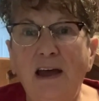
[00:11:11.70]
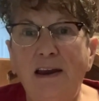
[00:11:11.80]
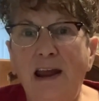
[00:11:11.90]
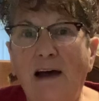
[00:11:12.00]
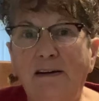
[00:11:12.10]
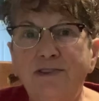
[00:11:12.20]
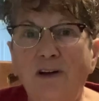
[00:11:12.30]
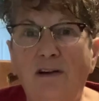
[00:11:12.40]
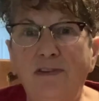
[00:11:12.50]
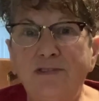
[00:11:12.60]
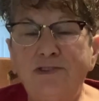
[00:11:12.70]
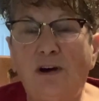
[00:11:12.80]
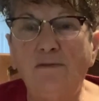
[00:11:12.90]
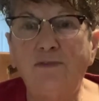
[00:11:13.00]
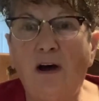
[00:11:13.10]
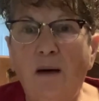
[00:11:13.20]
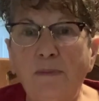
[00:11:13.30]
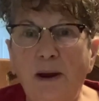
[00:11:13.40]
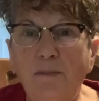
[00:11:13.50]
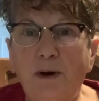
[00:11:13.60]
Now it's on the stove top
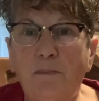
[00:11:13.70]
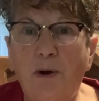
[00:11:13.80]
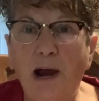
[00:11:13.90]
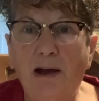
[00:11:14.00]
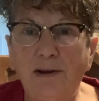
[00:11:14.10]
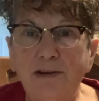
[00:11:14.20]
and I'm gonna brown